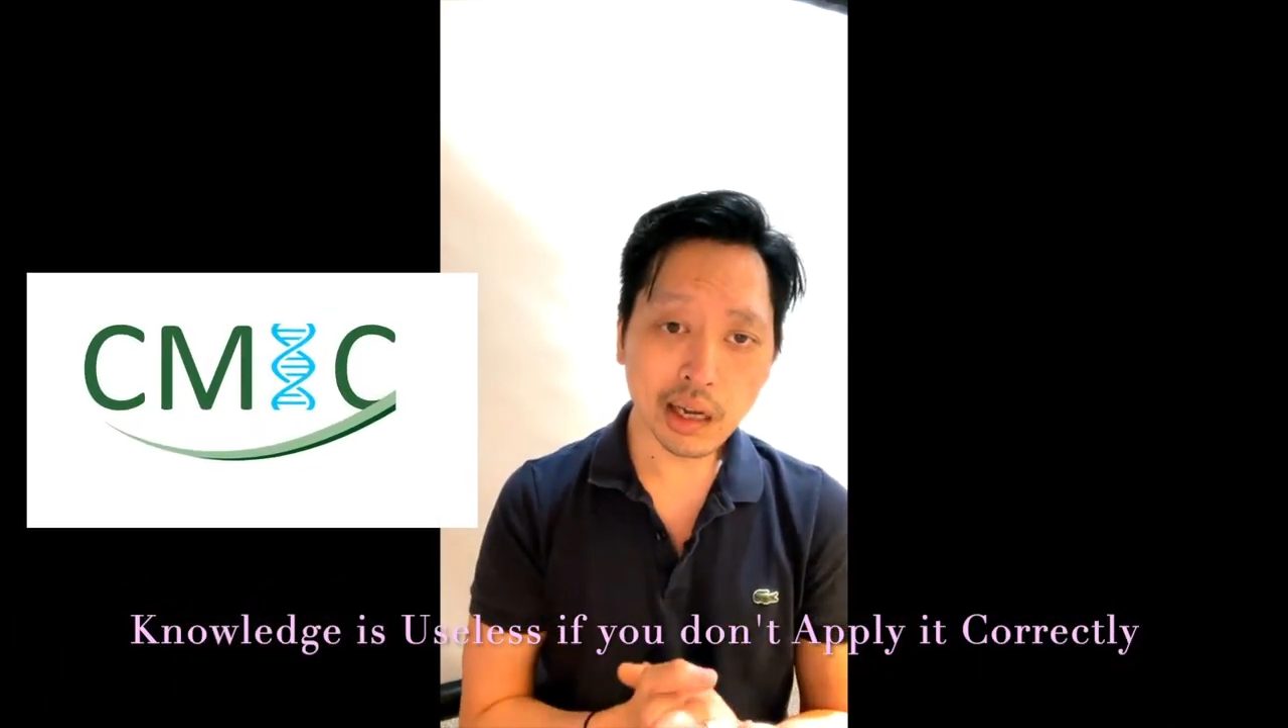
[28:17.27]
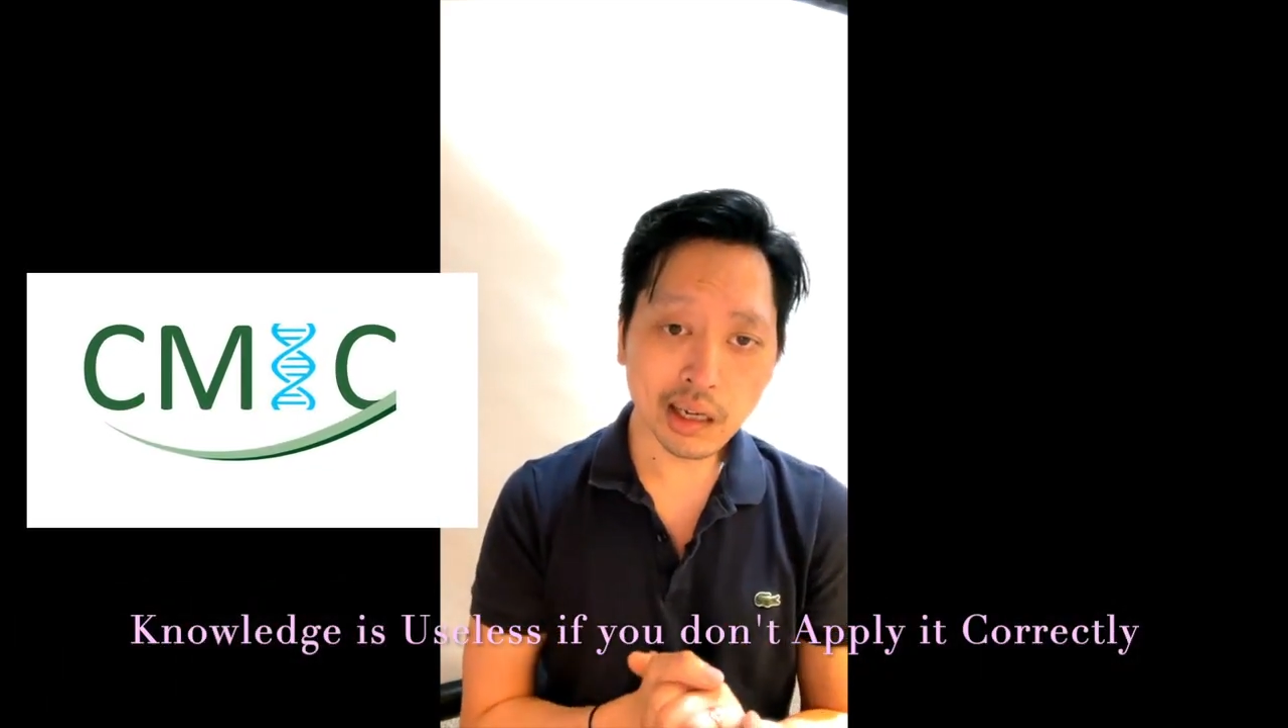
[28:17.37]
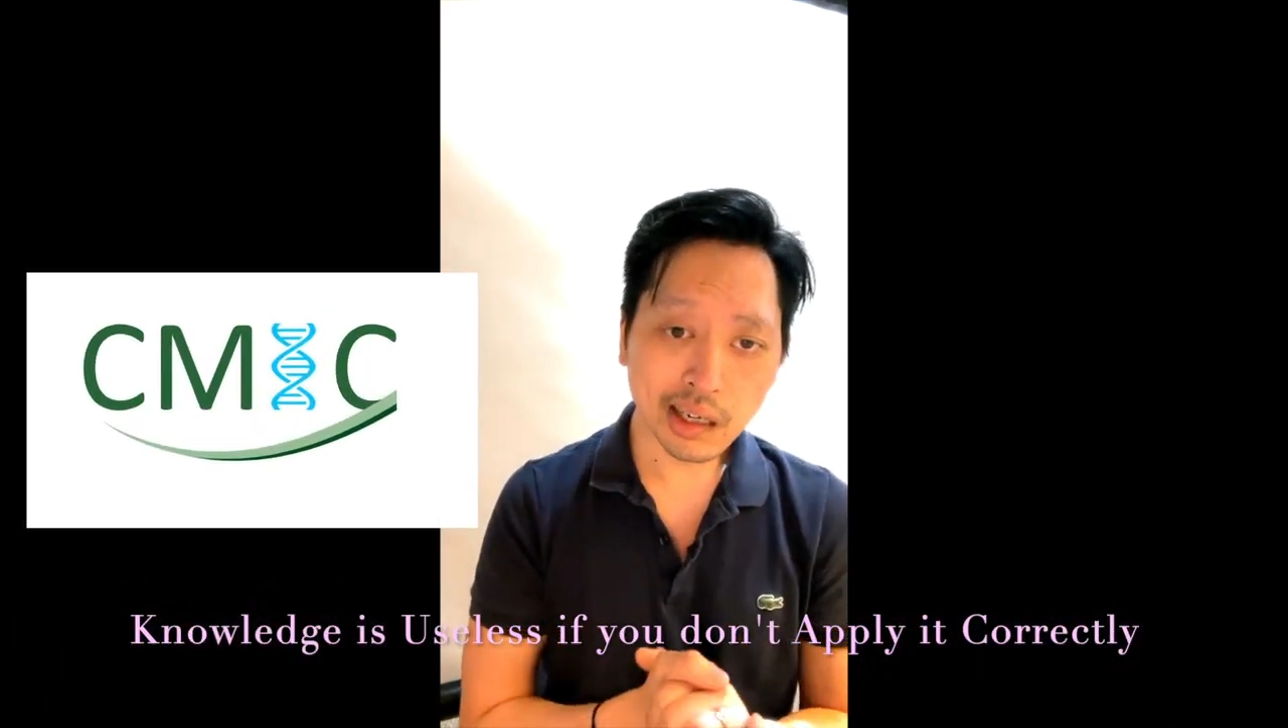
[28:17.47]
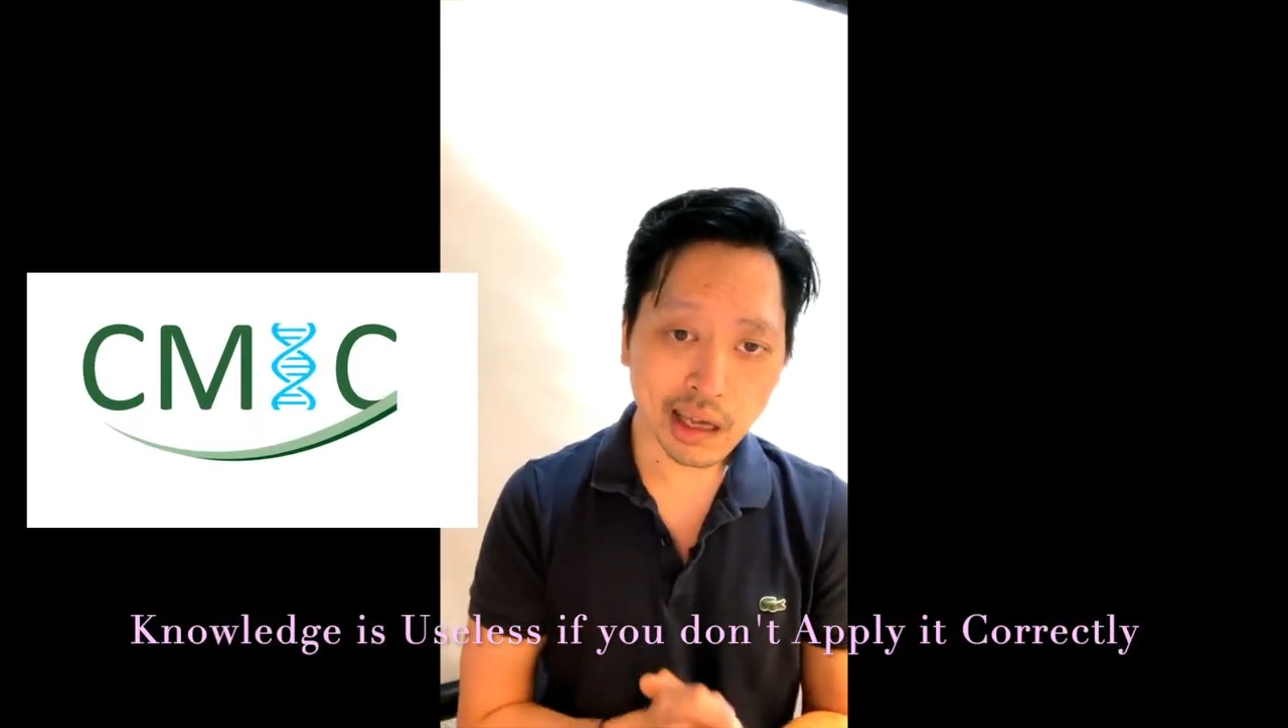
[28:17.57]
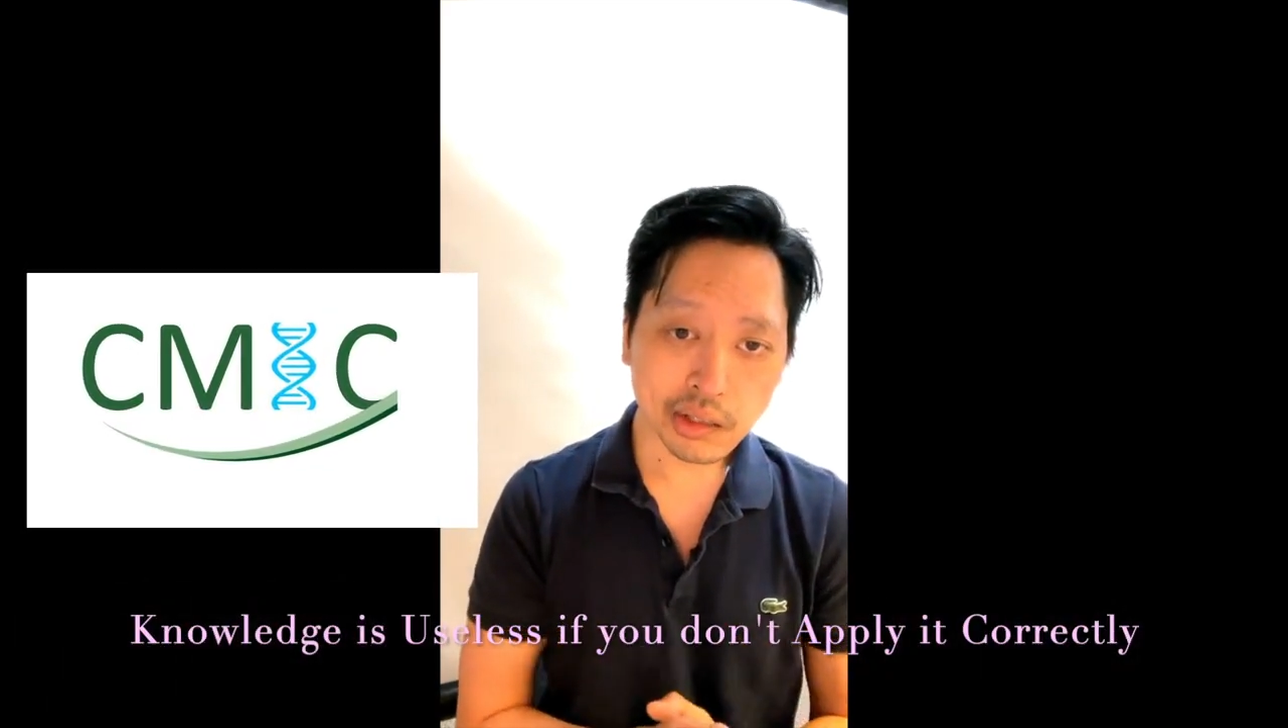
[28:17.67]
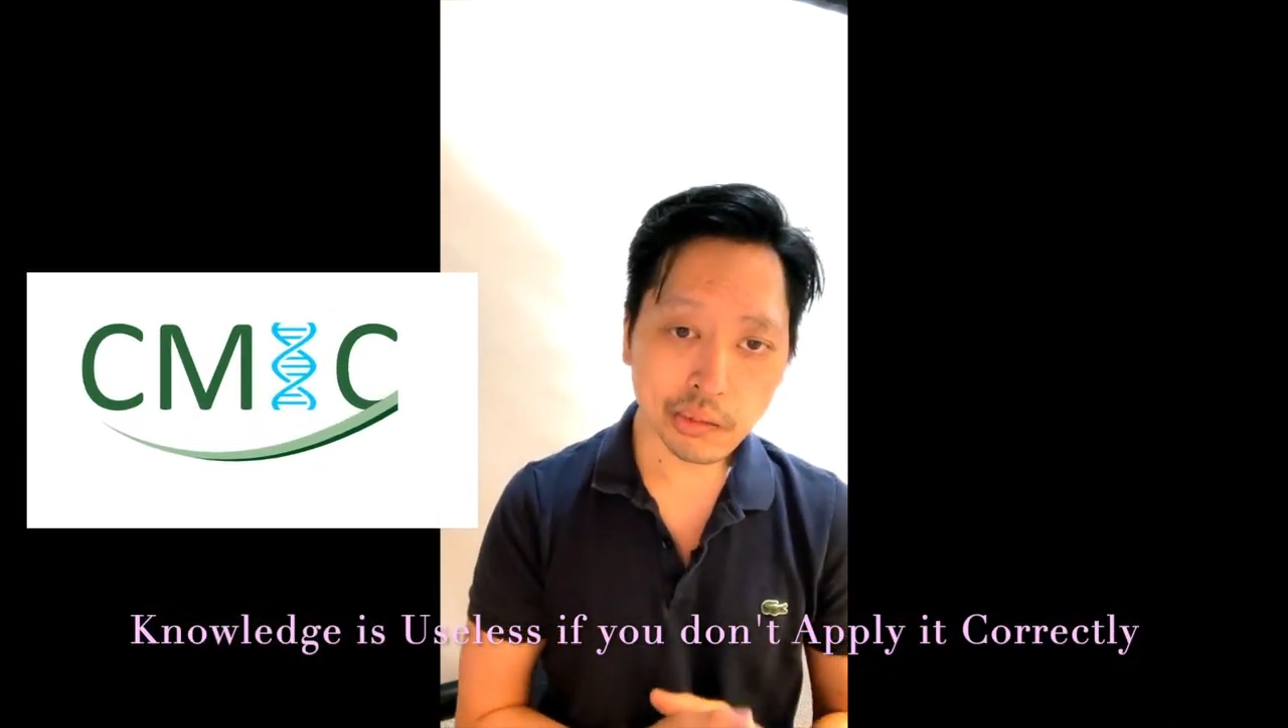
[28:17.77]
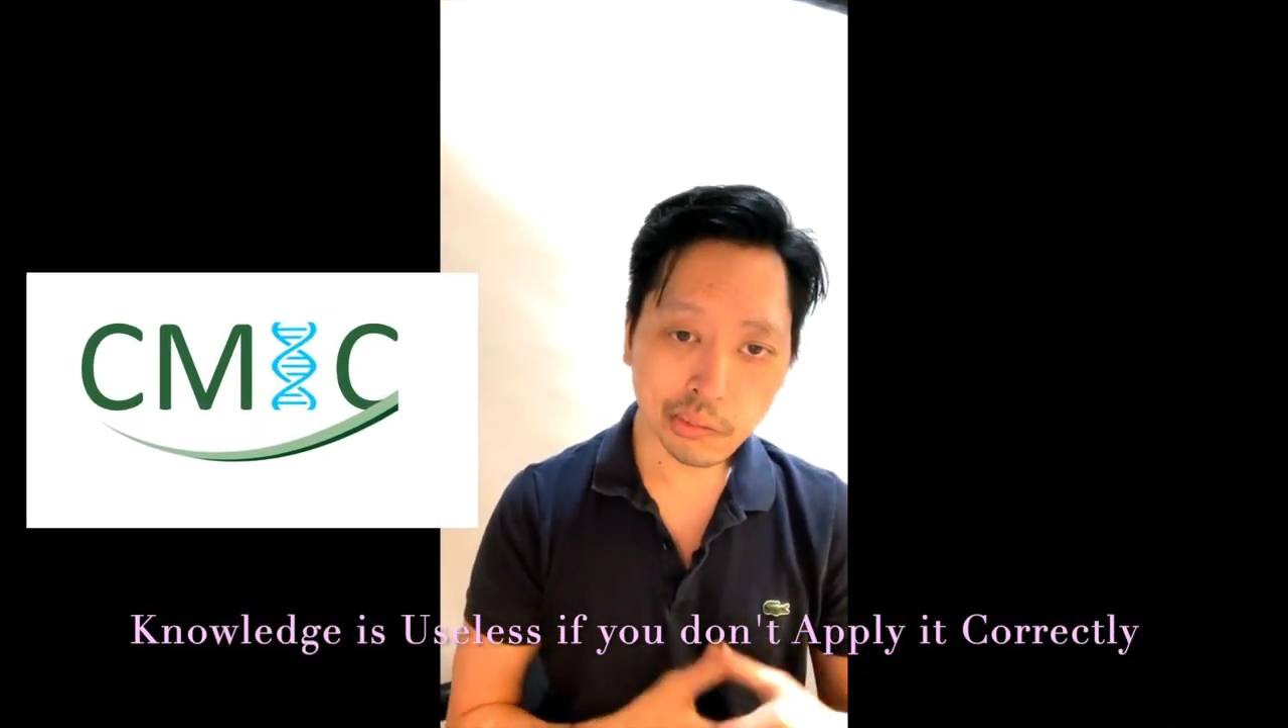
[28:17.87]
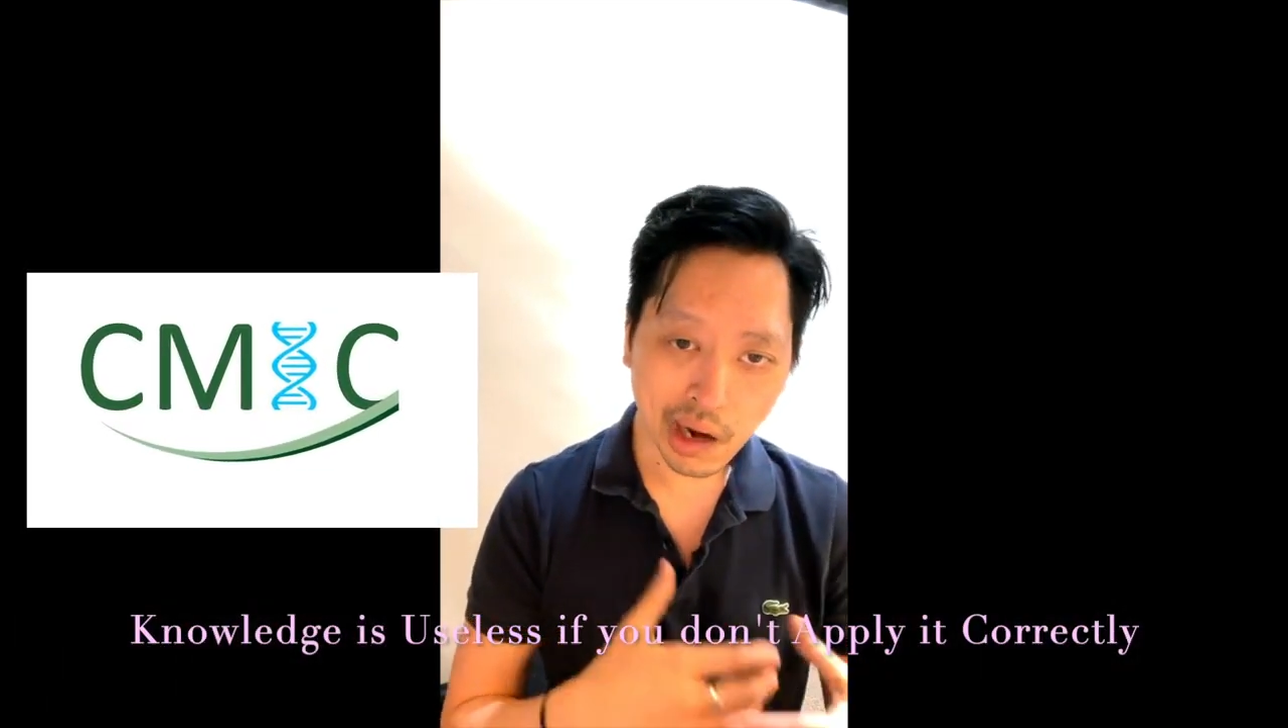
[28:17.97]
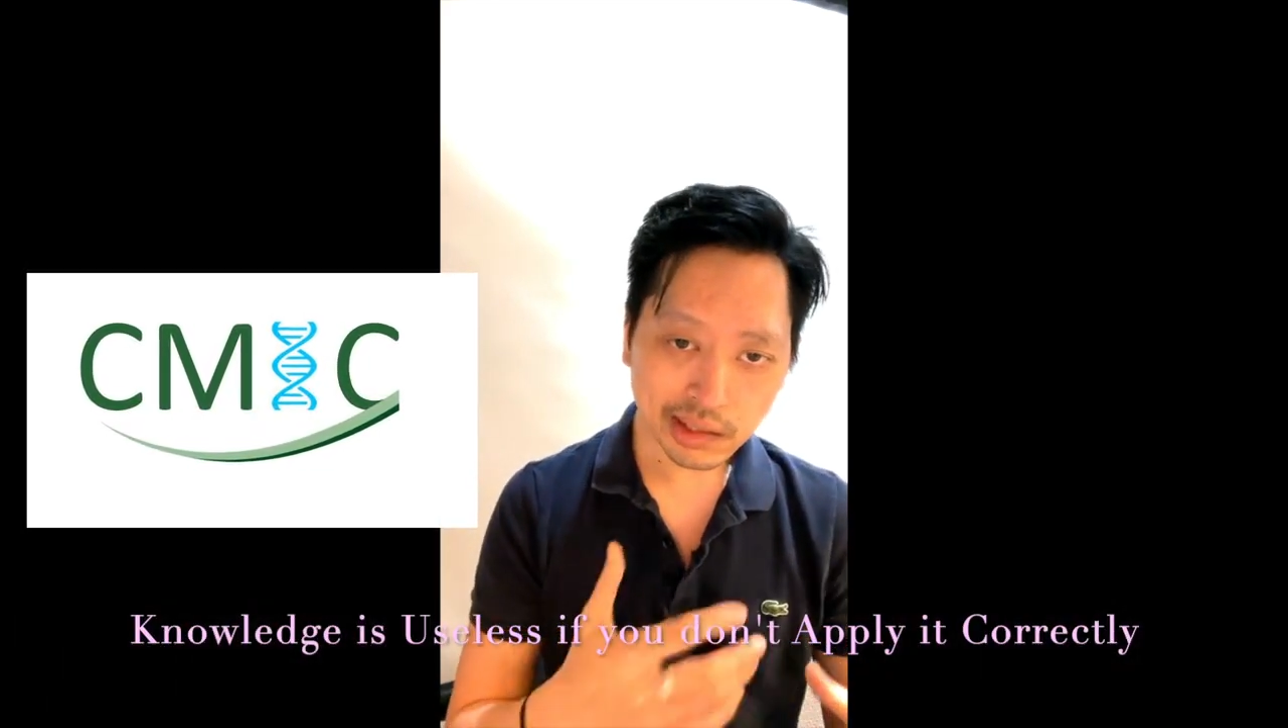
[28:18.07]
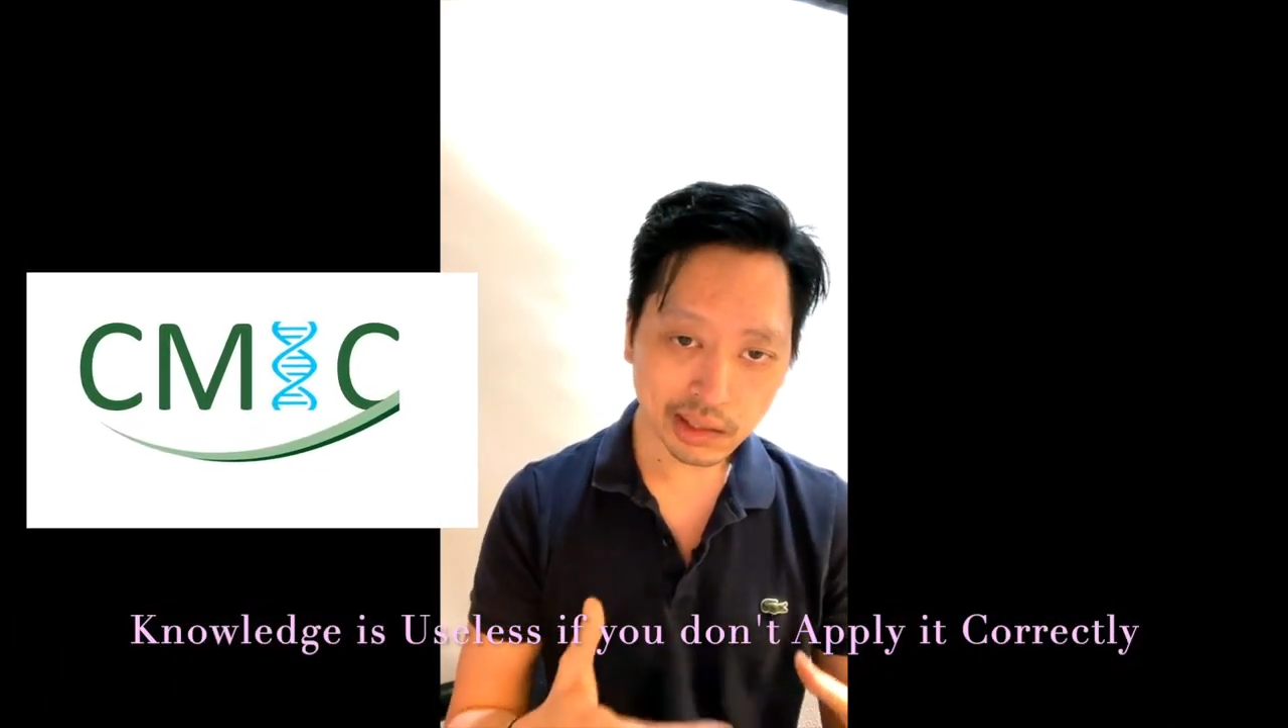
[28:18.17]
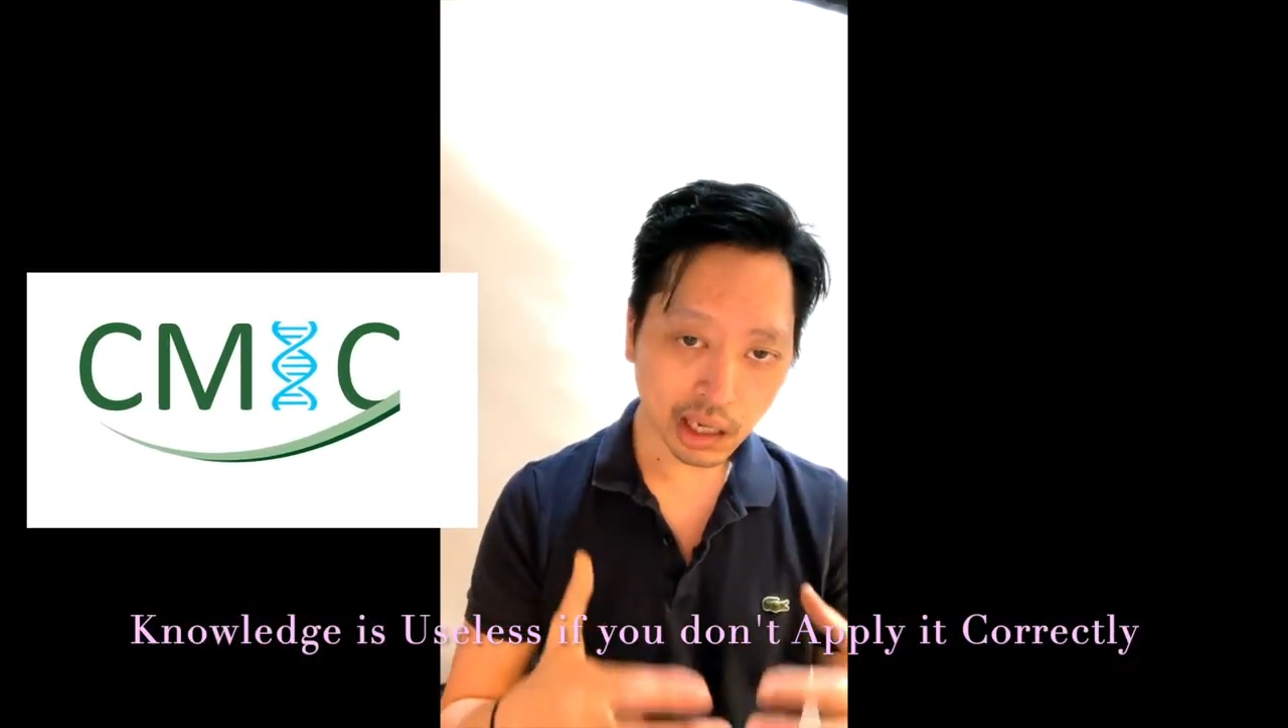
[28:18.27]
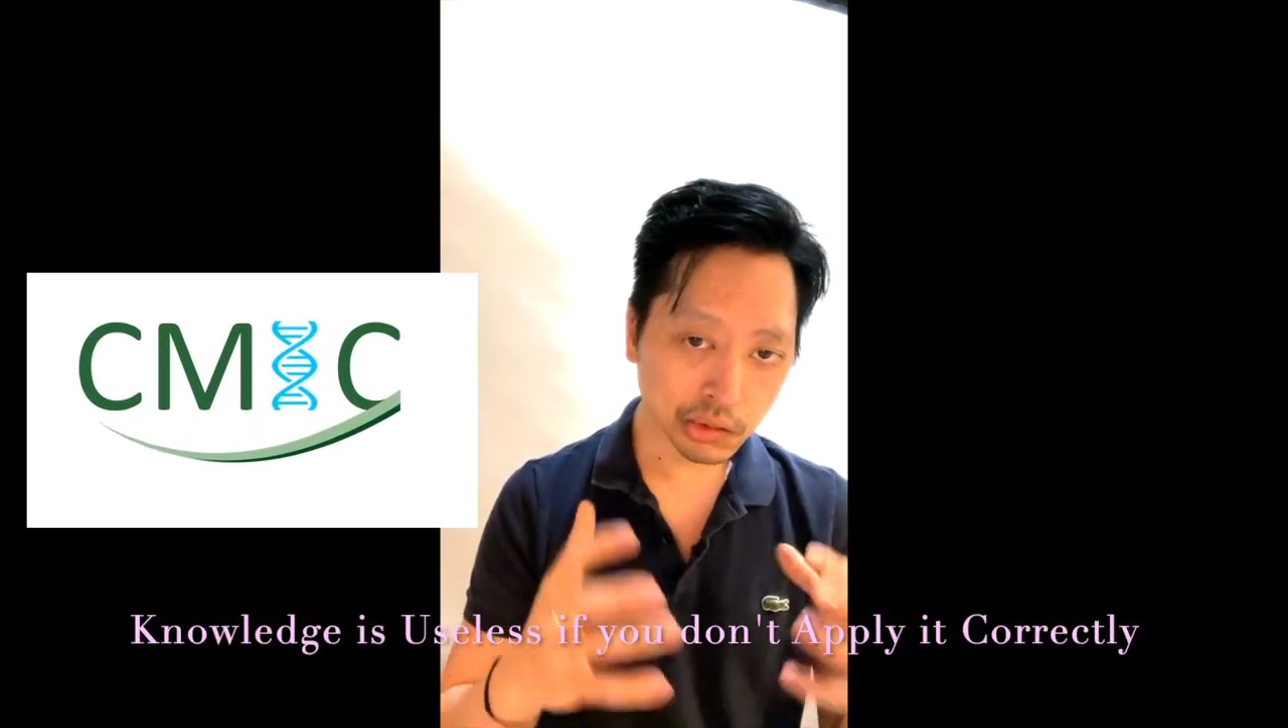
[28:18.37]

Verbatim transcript: it let you practice how